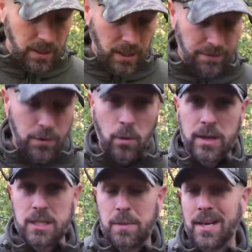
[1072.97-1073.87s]
If you want
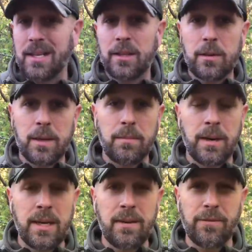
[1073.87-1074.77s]
to spend a little bit of
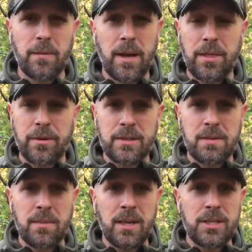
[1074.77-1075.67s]
money, for about
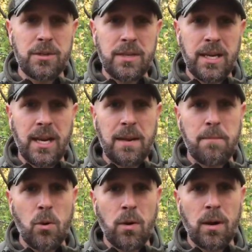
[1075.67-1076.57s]
thirteen bucks, you can get a
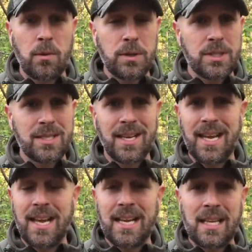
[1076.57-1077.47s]
Mora, which is like
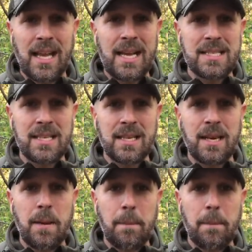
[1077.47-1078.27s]
a classic,